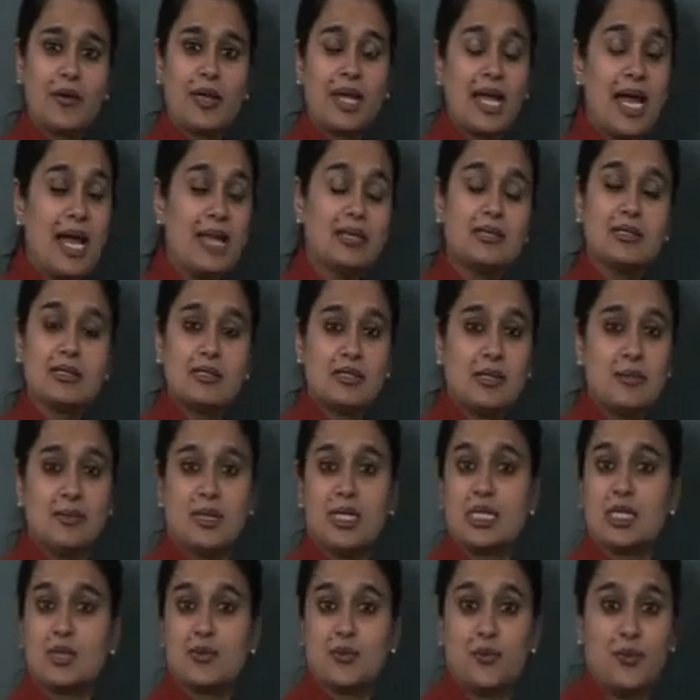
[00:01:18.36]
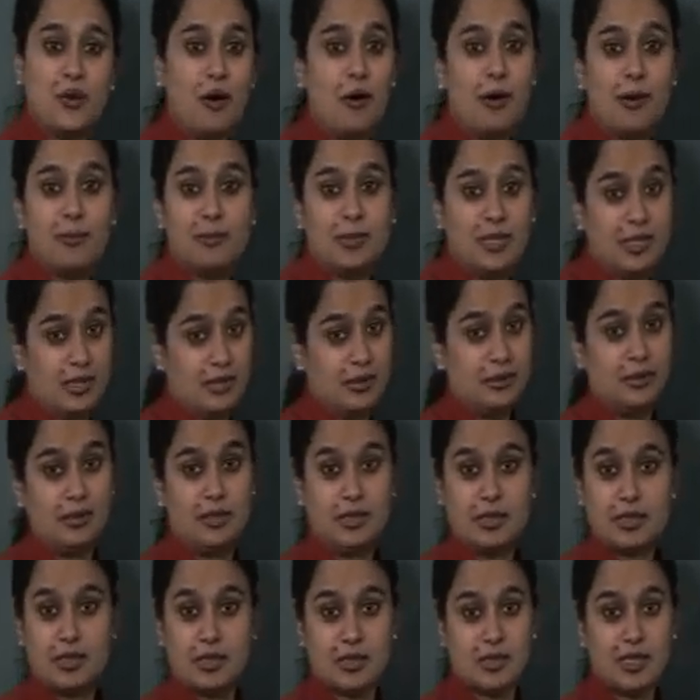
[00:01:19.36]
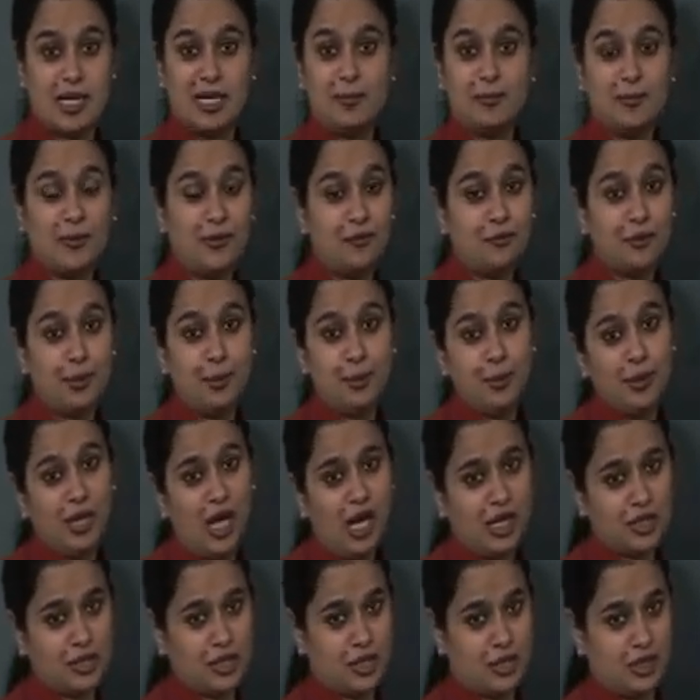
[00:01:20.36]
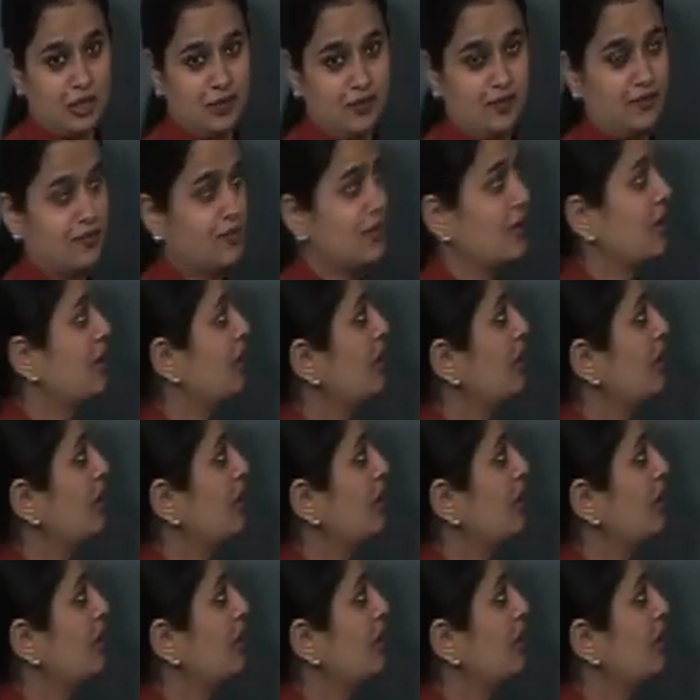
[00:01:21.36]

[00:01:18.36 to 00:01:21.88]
organism is formed in this type of reproduction.